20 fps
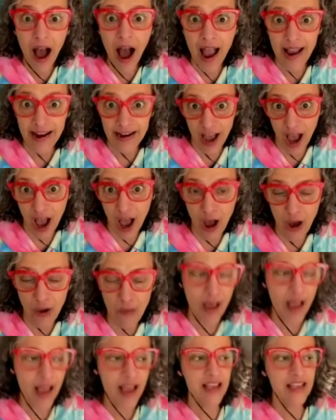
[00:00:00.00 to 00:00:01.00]
I
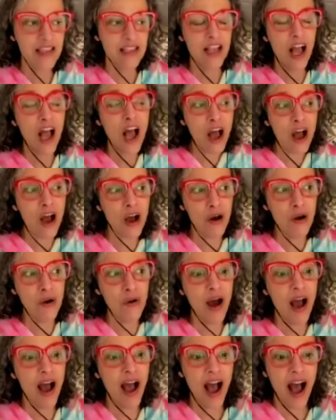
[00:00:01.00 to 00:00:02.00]
know.
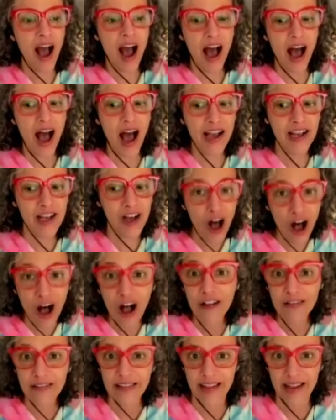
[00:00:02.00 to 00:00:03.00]
So I
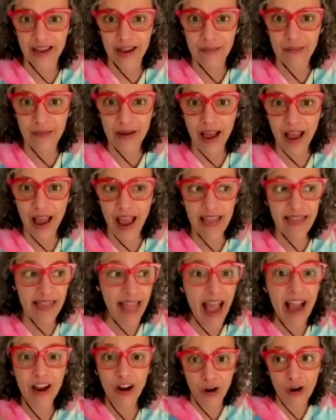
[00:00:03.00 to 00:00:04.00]
called them, and
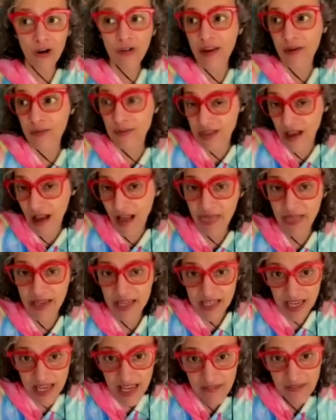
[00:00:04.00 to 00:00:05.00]
that girl that was on the
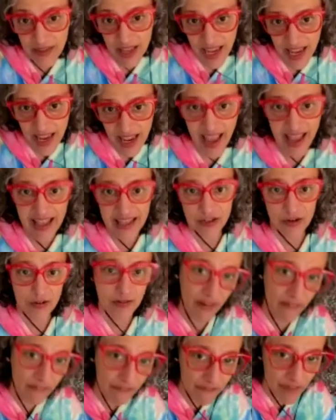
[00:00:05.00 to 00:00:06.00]
TV answered
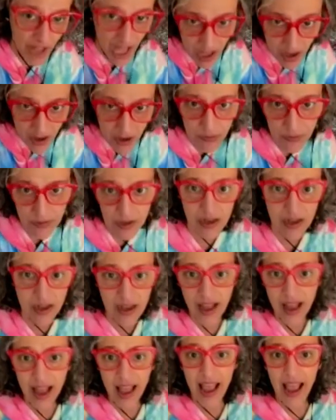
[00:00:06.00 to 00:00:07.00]
the phone
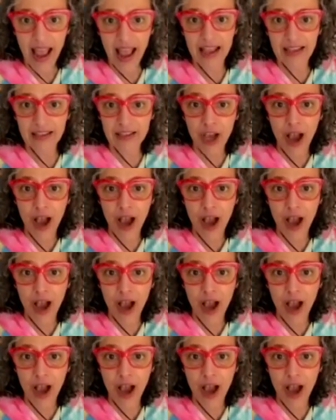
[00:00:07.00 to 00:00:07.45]
and